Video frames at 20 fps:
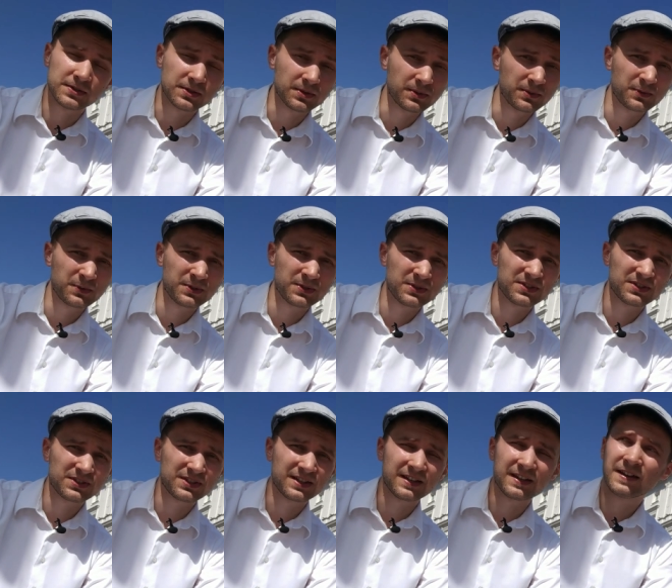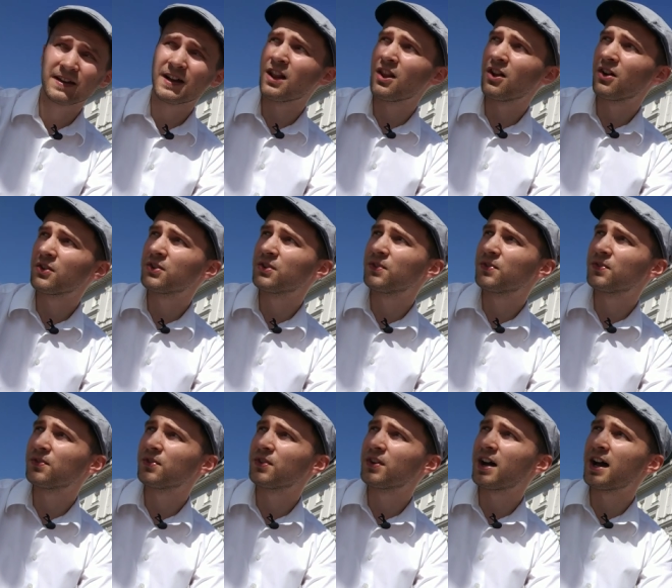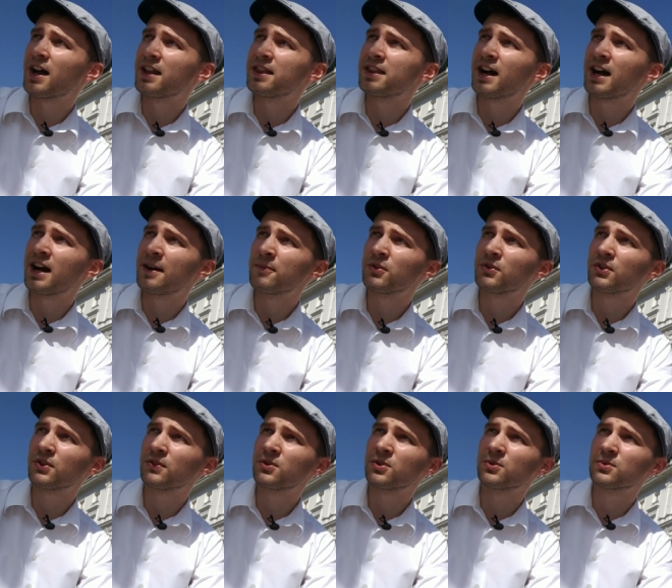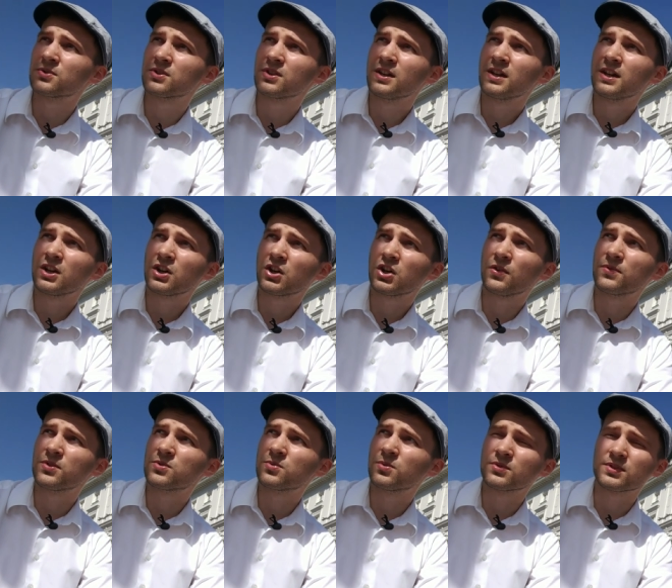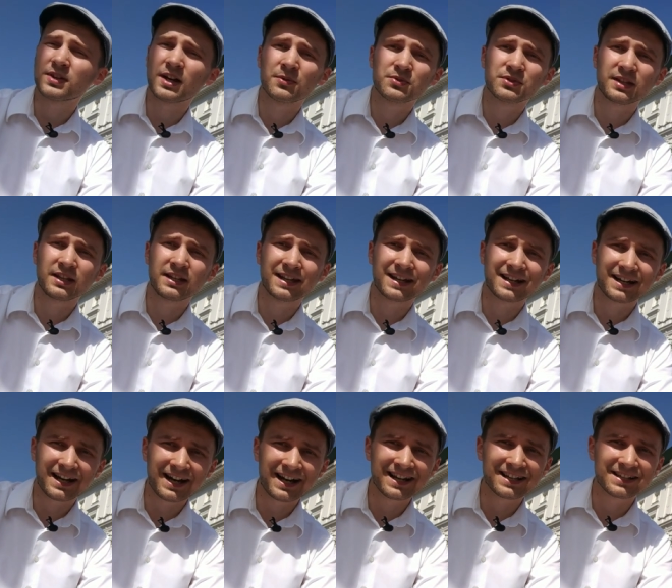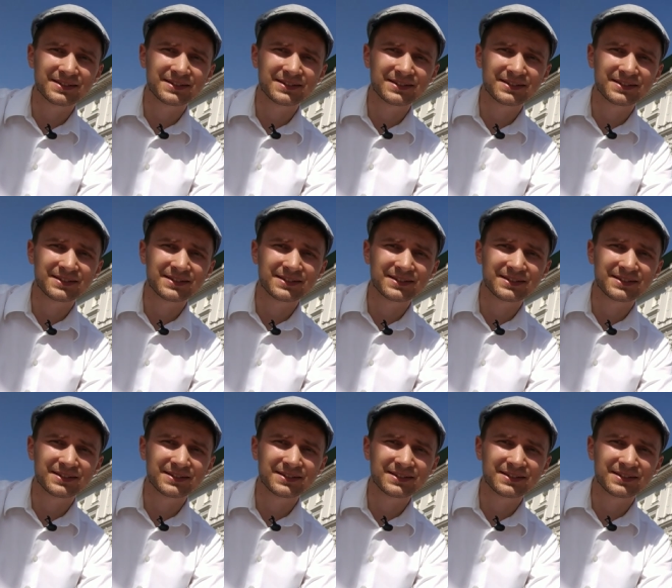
So it was a lot of the amount of those coffees was outstanding high.